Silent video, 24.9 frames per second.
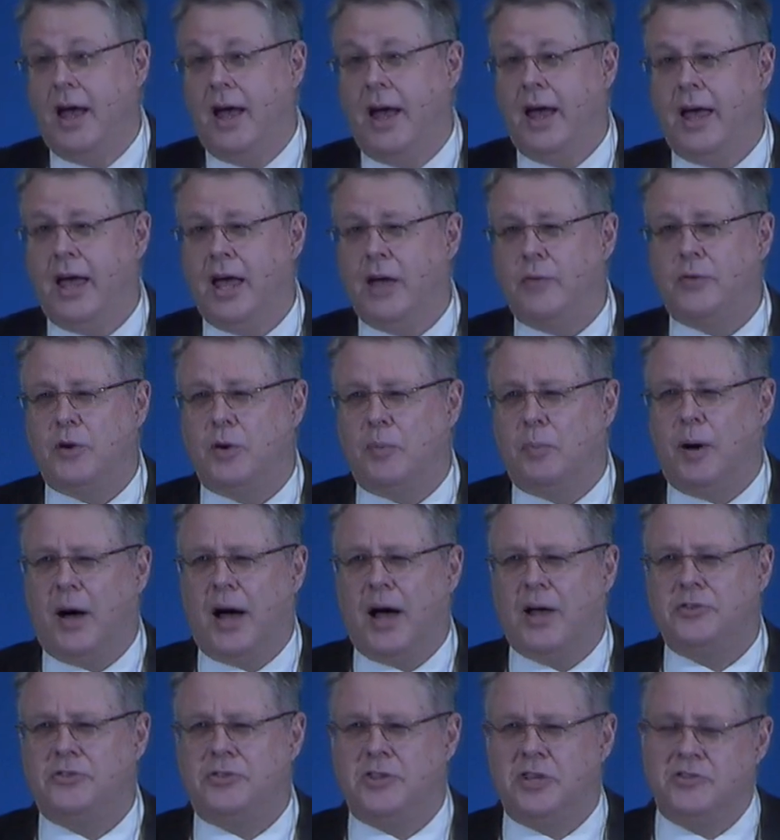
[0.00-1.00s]
If your
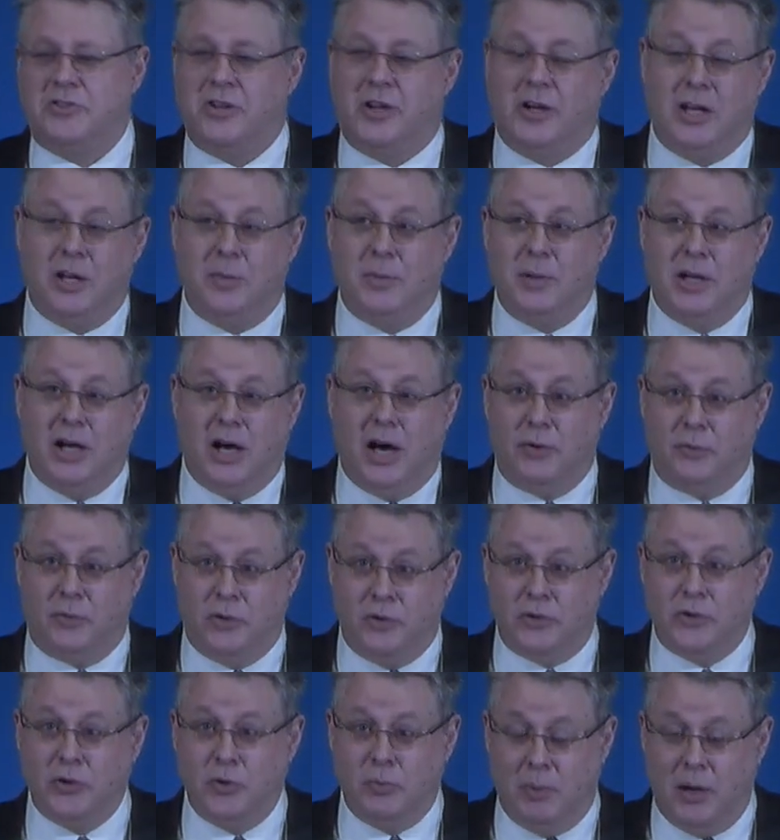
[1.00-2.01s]
boss says, I'm going to be gone for
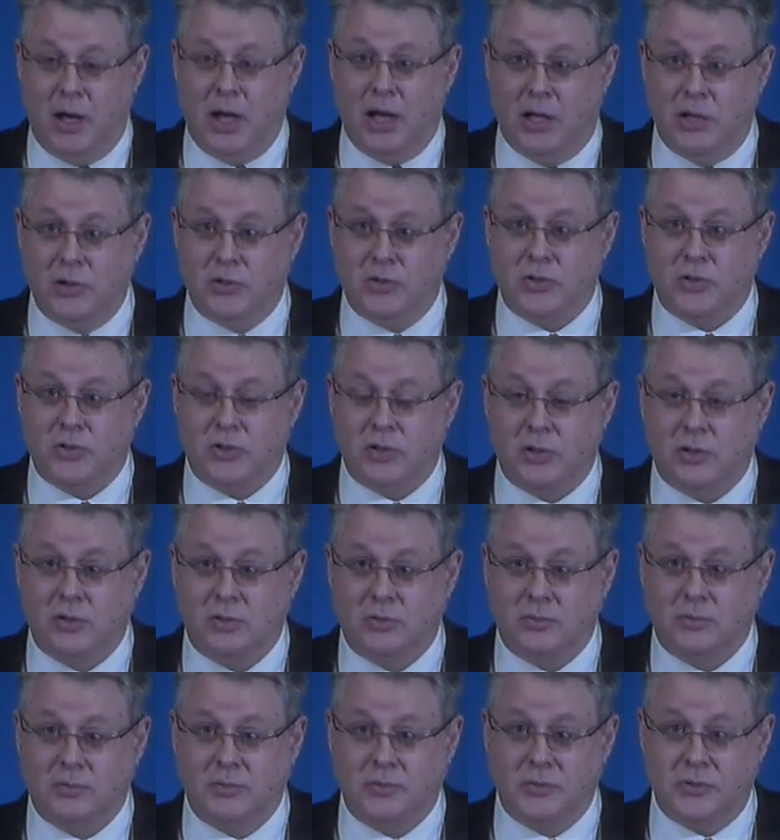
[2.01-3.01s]
two months,
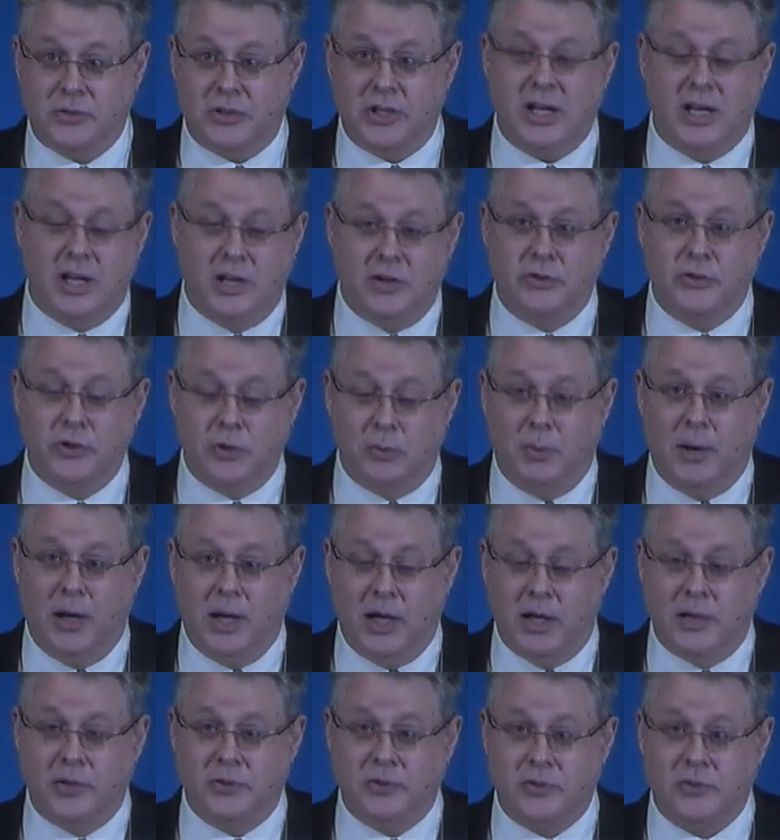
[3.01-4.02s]
see you in two
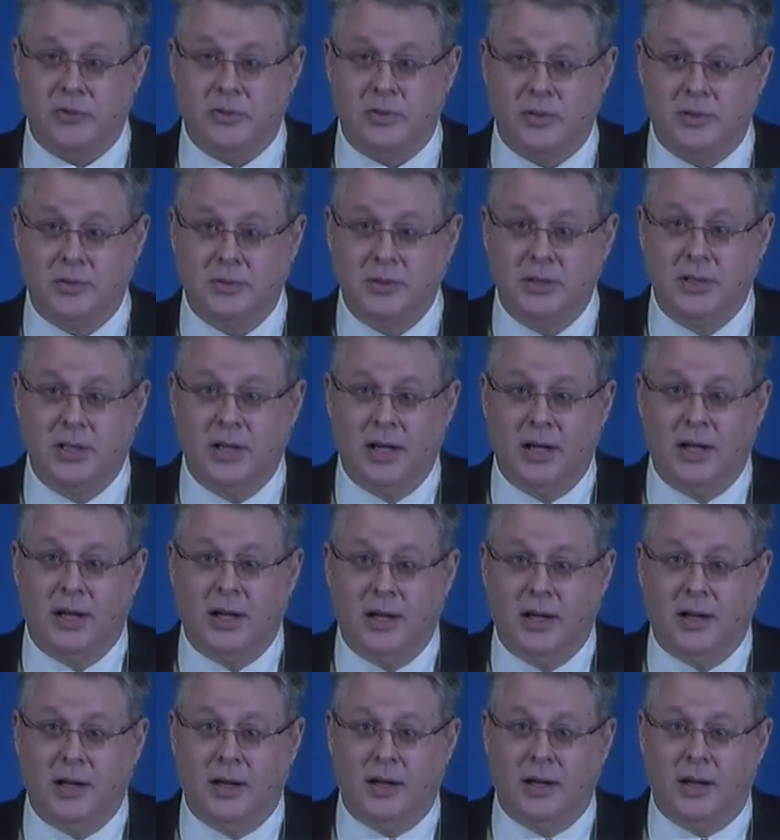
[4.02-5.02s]
months,
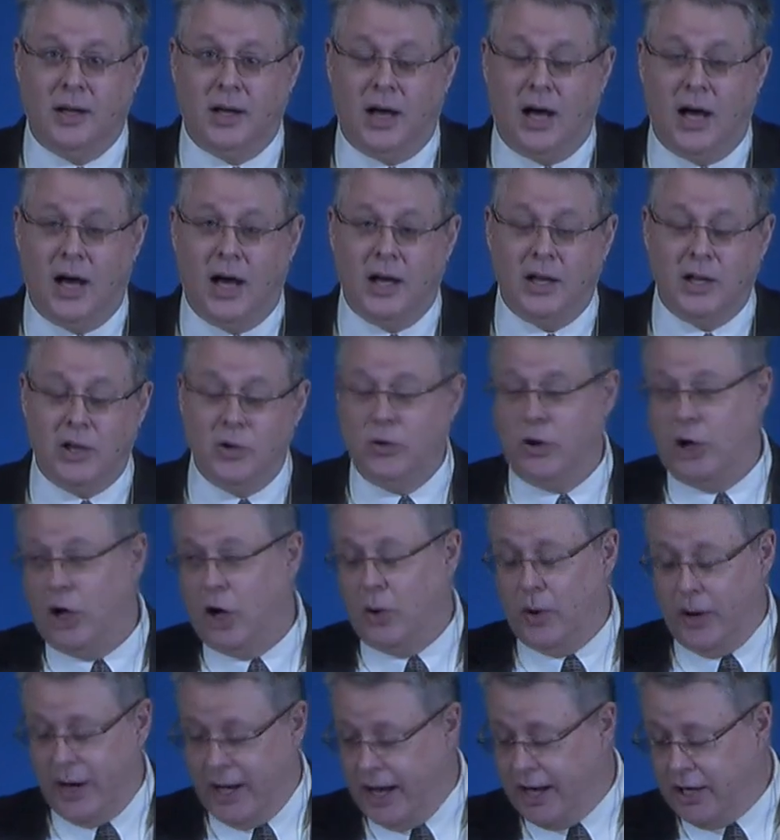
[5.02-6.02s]
uh, you
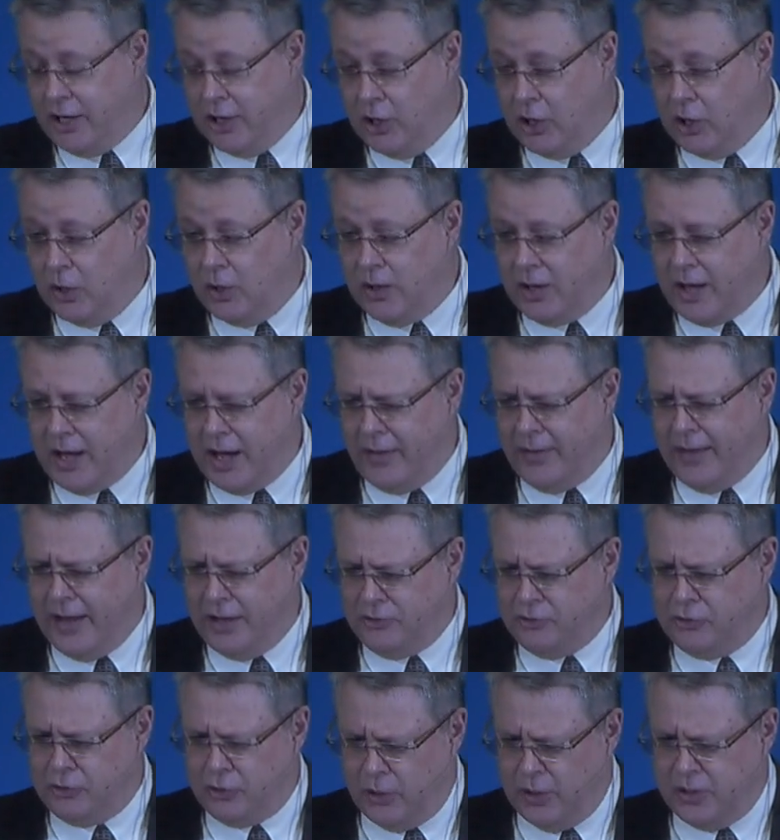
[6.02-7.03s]
know and I know how that
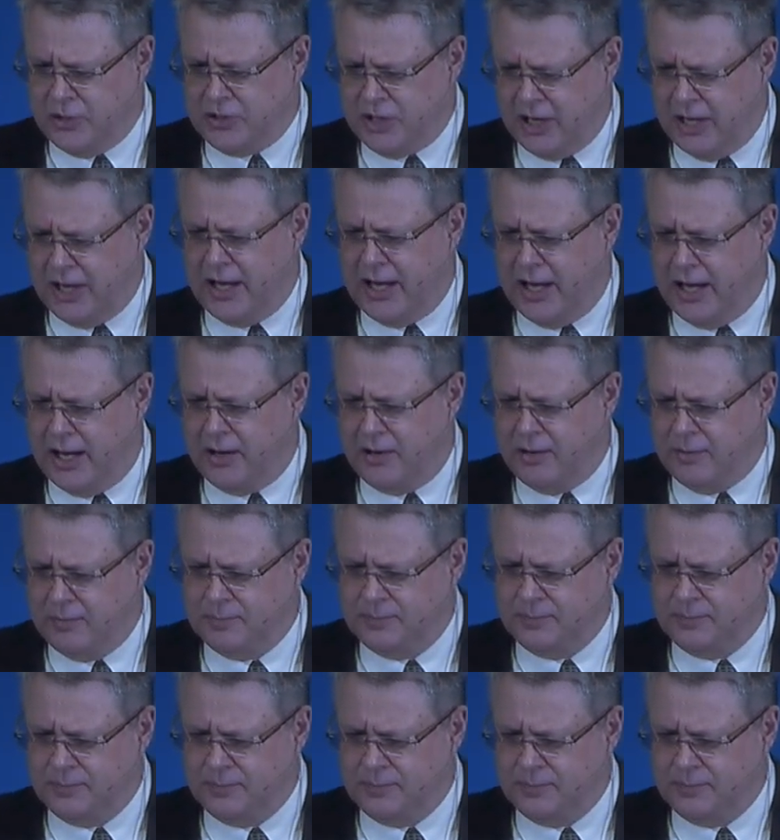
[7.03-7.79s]
story is going to end.